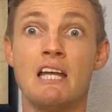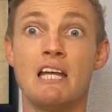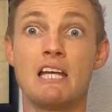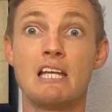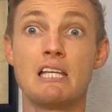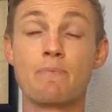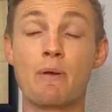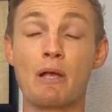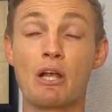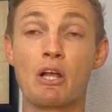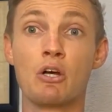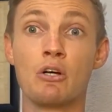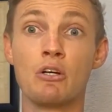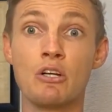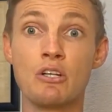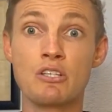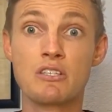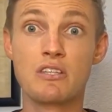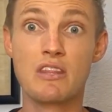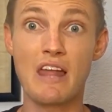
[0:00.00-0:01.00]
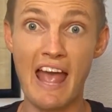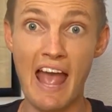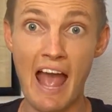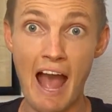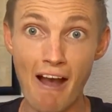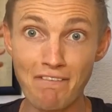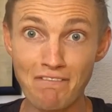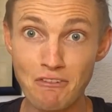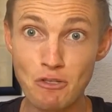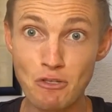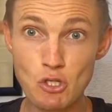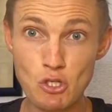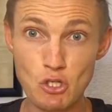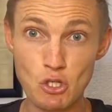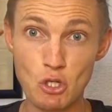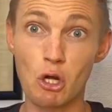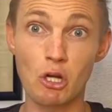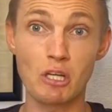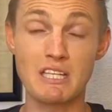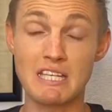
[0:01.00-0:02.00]
is because they have to
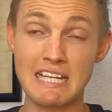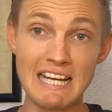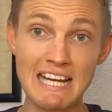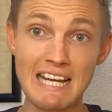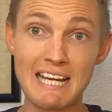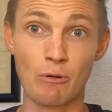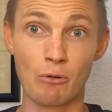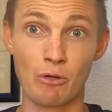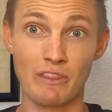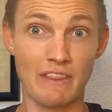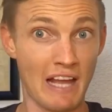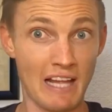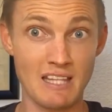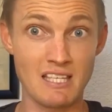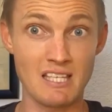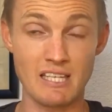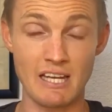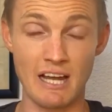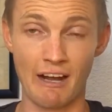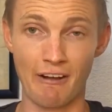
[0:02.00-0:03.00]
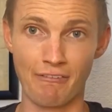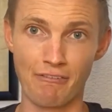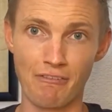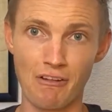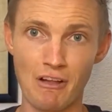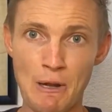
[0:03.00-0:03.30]
start dealing with that stuff.